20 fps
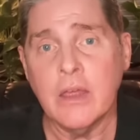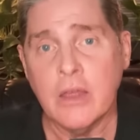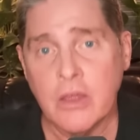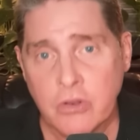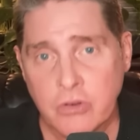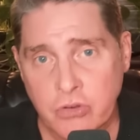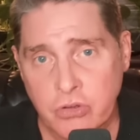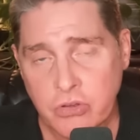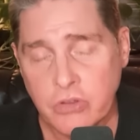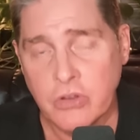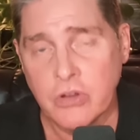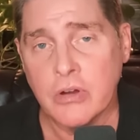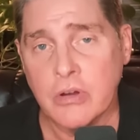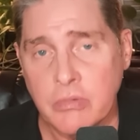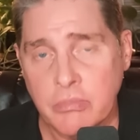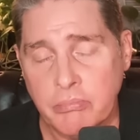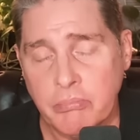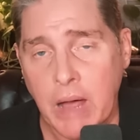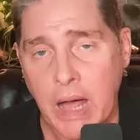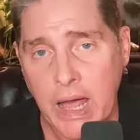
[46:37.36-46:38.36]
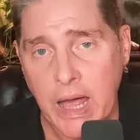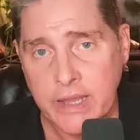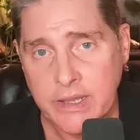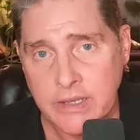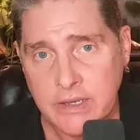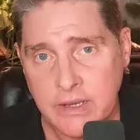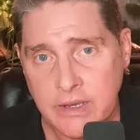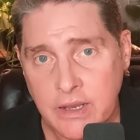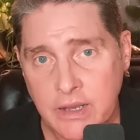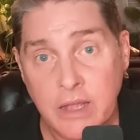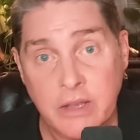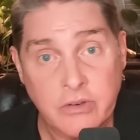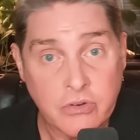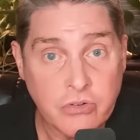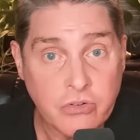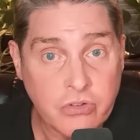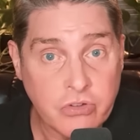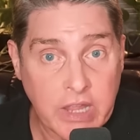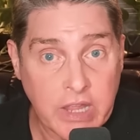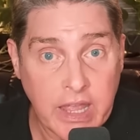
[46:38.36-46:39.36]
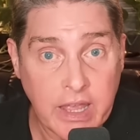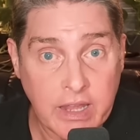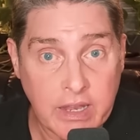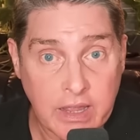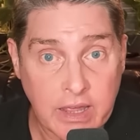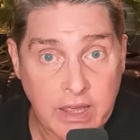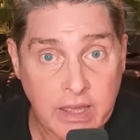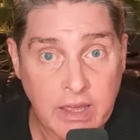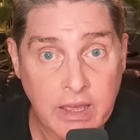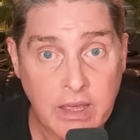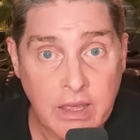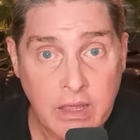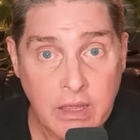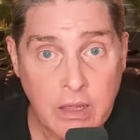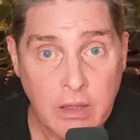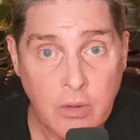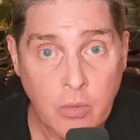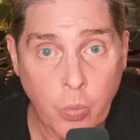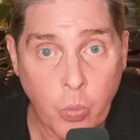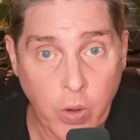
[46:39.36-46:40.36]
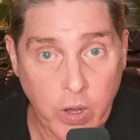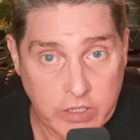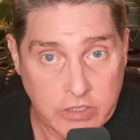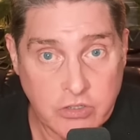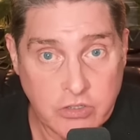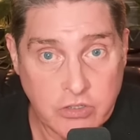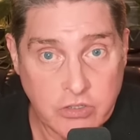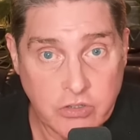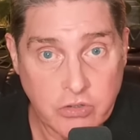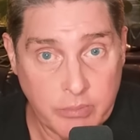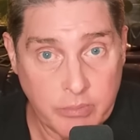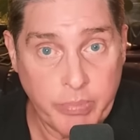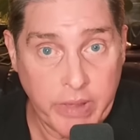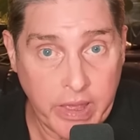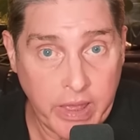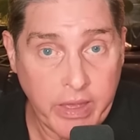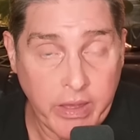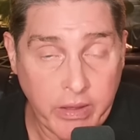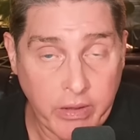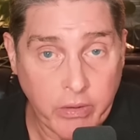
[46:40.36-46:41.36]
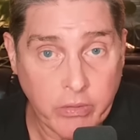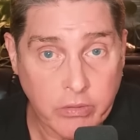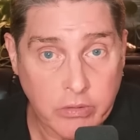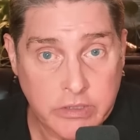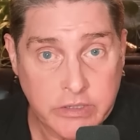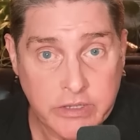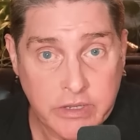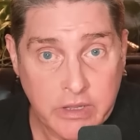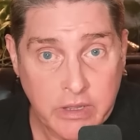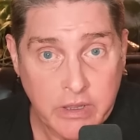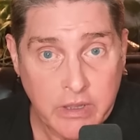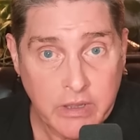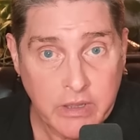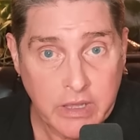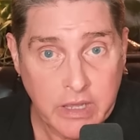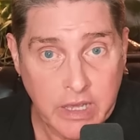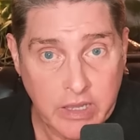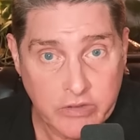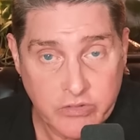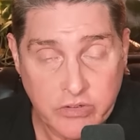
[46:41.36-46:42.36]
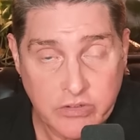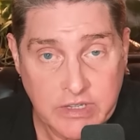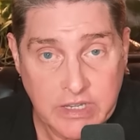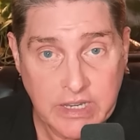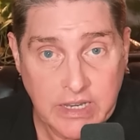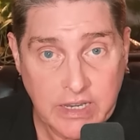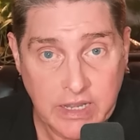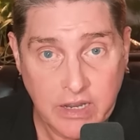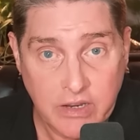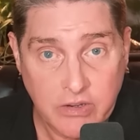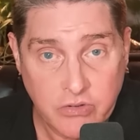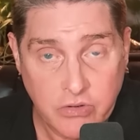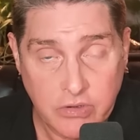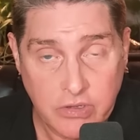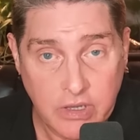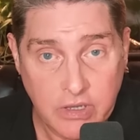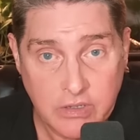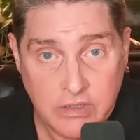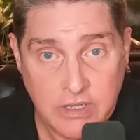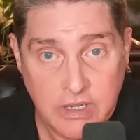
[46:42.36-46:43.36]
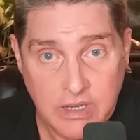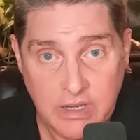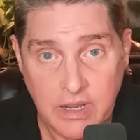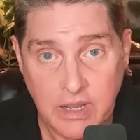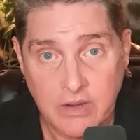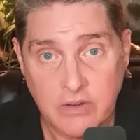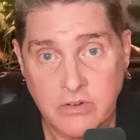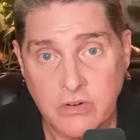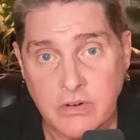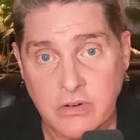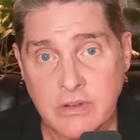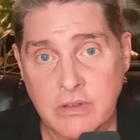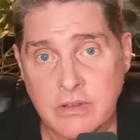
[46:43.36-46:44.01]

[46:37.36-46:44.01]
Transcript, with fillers: to your mind and understanding what you had beheld as a teenager, young teenager.